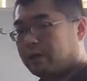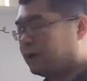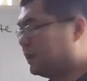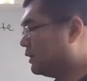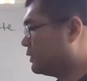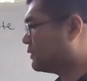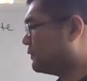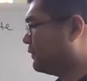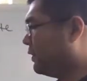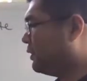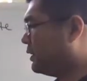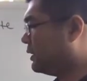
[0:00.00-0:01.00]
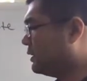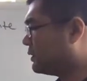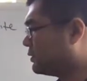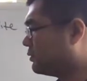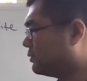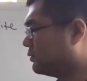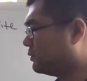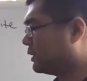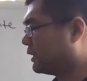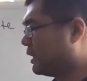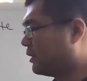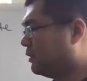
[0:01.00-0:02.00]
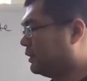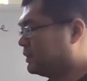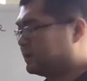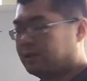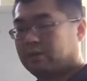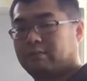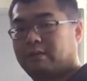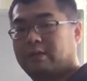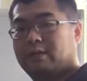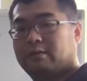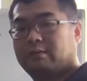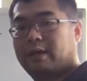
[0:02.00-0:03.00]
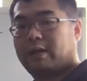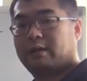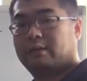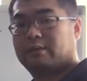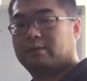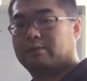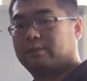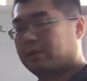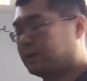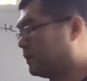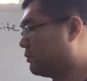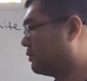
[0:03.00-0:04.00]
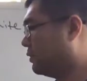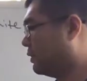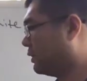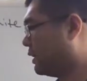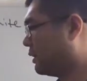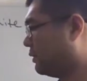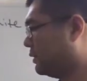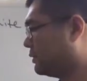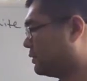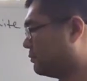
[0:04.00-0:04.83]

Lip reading: it is very easy to do the calculation. Agree, right? To do the calculation